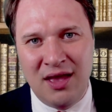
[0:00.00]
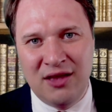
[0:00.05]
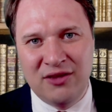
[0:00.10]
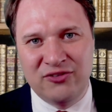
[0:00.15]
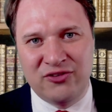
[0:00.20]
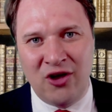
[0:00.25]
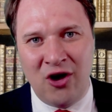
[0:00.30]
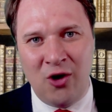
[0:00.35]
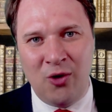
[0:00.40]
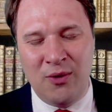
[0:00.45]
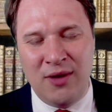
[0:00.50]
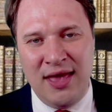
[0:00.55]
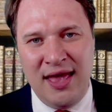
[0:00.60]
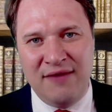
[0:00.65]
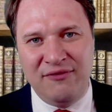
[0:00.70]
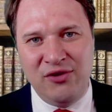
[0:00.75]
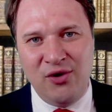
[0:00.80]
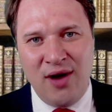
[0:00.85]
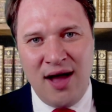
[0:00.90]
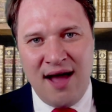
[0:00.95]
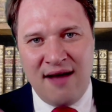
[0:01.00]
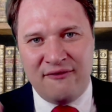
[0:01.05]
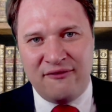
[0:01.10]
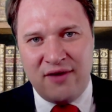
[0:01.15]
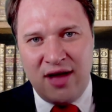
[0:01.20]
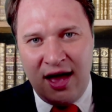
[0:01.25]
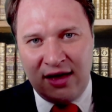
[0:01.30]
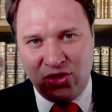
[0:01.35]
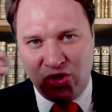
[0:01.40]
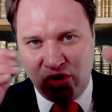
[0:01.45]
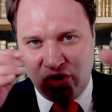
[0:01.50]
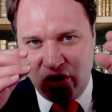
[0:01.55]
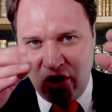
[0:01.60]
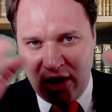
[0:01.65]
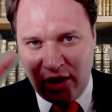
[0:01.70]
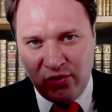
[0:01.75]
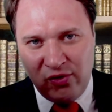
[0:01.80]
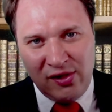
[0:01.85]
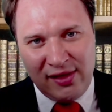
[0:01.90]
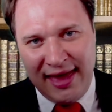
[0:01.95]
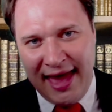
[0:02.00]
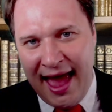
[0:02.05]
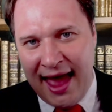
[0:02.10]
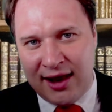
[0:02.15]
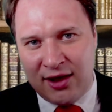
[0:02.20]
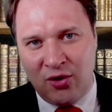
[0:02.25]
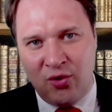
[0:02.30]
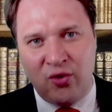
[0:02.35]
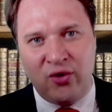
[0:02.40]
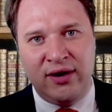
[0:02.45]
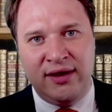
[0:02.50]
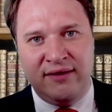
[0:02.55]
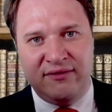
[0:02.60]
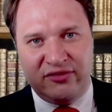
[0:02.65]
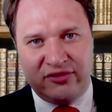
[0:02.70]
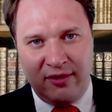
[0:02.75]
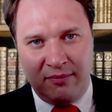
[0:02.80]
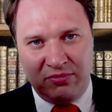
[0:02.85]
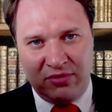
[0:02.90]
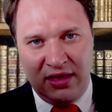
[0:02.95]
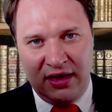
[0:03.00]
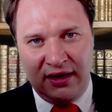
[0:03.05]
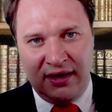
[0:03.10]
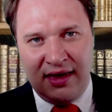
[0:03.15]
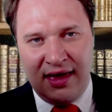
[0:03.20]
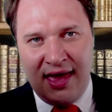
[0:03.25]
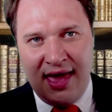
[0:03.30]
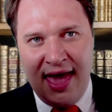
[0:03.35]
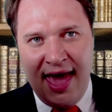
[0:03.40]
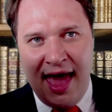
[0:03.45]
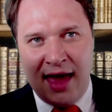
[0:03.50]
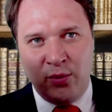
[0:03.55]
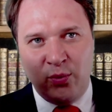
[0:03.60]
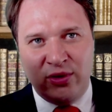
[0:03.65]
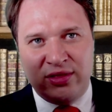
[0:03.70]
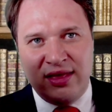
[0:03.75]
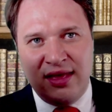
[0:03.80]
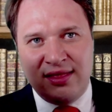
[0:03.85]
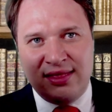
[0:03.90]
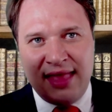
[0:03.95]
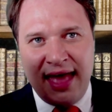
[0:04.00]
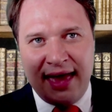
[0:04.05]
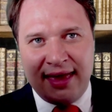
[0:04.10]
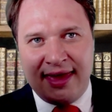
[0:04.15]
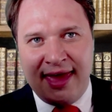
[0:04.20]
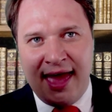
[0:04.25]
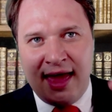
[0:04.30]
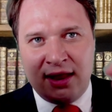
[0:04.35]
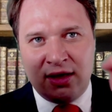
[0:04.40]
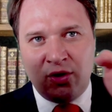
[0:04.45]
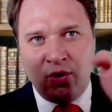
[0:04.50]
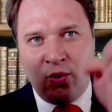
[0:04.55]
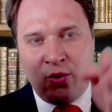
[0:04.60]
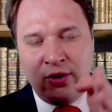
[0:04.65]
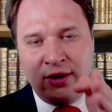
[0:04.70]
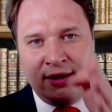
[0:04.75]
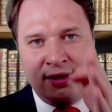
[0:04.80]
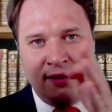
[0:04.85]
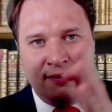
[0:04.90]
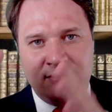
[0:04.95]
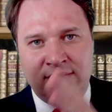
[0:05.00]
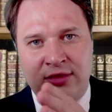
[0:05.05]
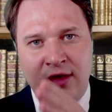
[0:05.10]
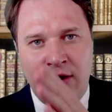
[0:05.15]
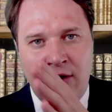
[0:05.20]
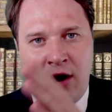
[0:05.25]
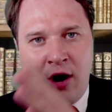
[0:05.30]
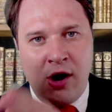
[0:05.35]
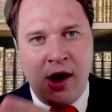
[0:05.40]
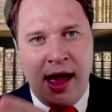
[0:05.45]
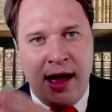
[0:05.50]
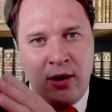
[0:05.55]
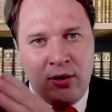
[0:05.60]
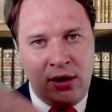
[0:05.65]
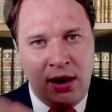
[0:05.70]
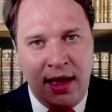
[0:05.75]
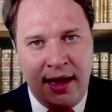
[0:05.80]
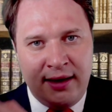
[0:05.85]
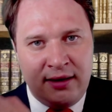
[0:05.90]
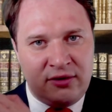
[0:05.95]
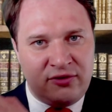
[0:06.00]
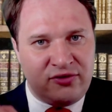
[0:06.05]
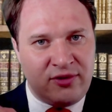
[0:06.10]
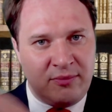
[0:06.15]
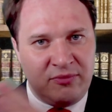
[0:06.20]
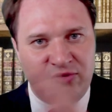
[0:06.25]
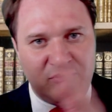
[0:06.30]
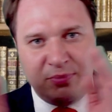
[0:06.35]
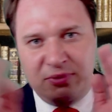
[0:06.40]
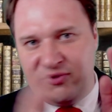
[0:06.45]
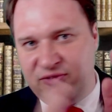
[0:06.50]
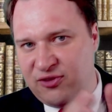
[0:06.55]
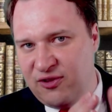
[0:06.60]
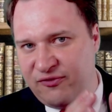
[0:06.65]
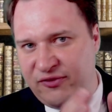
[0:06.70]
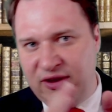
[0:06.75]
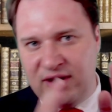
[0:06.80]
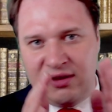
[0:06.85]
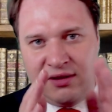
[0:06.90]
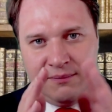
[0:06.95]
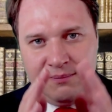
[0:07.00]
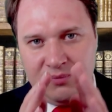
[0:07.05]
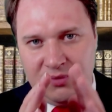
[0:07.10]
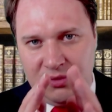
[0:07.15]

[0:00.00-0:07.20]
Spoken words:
So if you have a general category of something, and within that category there are outlined some specific